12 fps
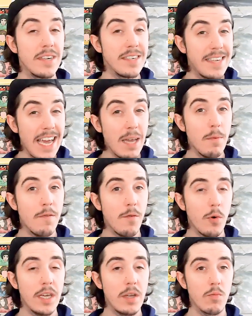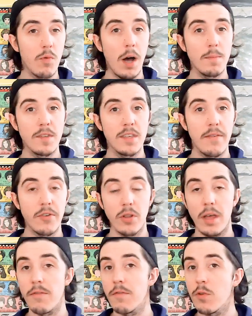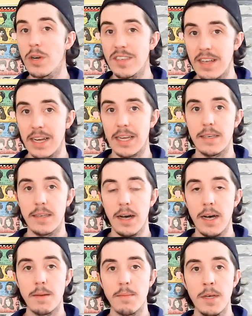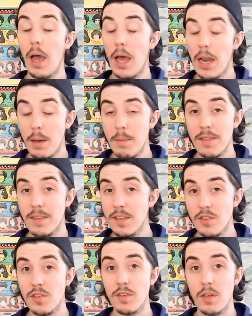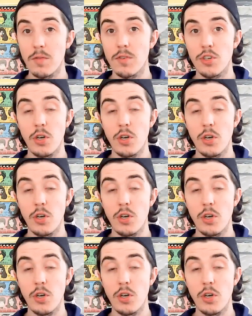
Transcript: the day before he robbed the seven eleven for a second time. And I mean, this just goes to